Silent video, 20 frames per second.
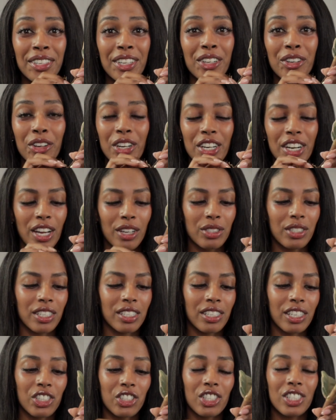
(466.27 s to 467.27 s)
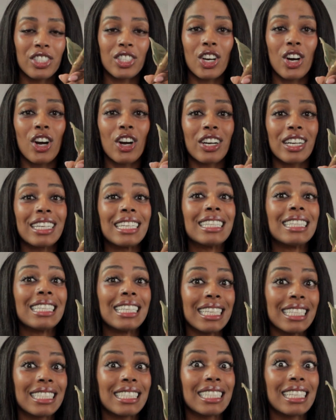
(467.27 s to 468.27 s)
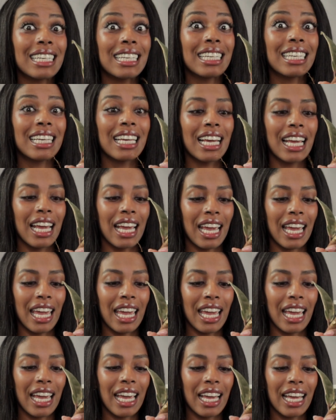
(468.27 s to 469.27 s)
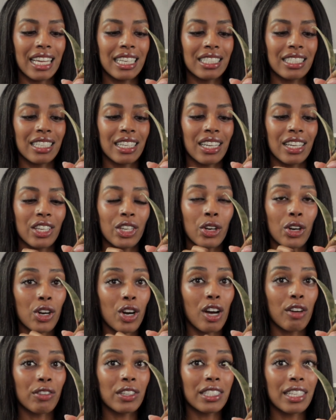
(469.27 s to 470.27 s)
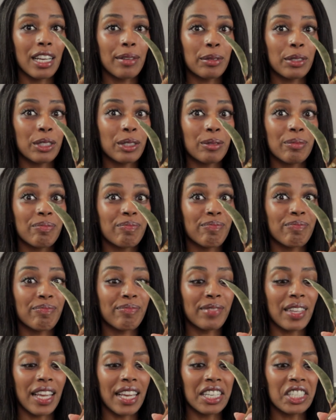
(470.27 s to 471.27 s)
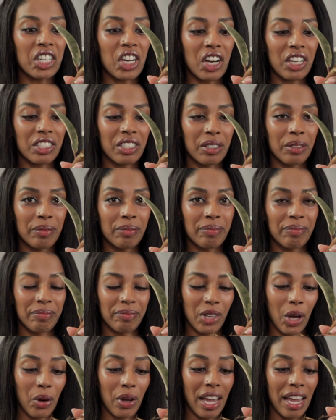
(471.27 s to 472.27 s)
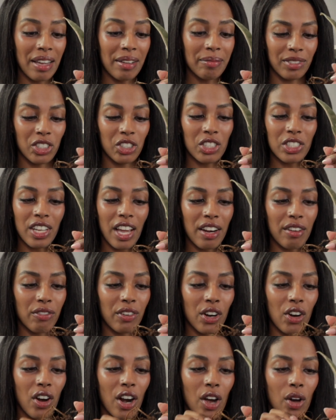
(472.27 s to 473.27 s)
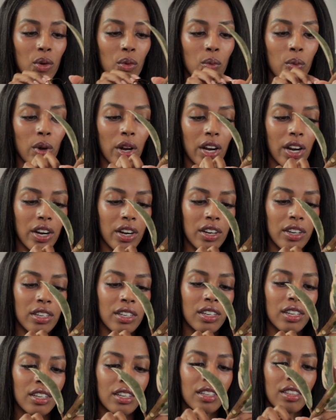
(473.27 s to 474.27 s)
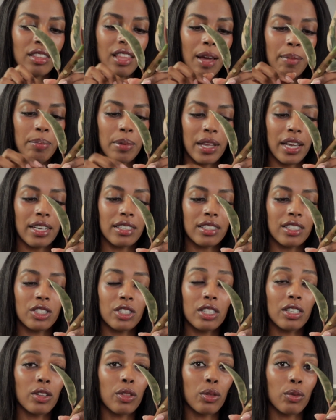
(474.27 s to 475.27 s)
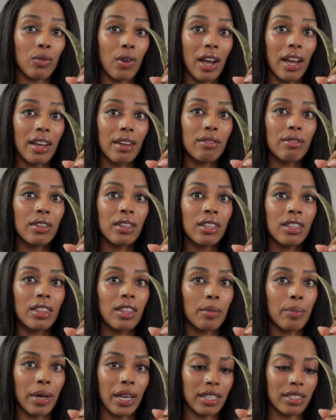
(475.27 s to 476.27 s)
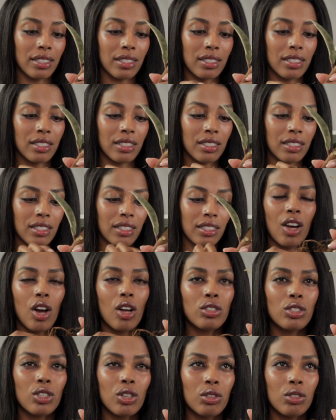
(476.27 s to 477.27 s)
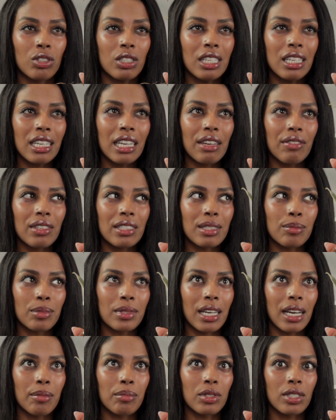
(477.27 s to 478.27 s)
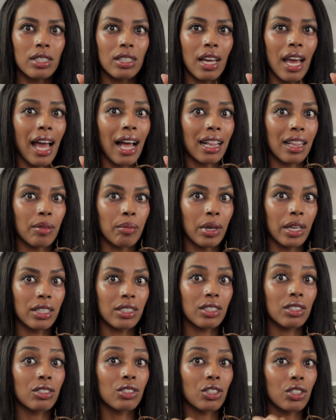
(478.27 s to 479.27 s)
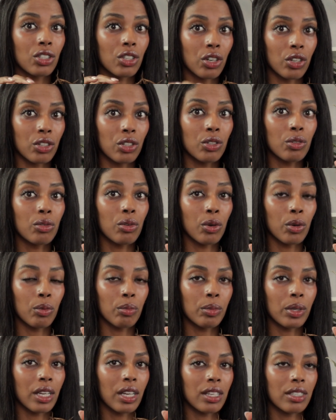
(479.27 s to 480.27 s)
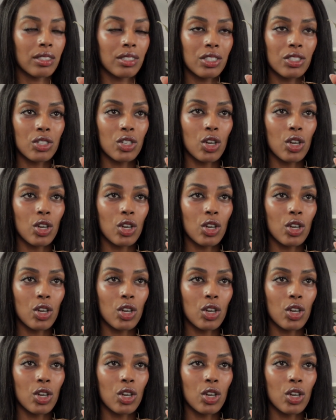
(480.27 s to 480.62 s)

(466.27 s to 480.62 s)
greenhouse conditions are elite and your coffee table is not, okay? You just gotta figure out where that plant is gonna thrive the best. Also, you need to give it some time to acclimate to your new home, because there's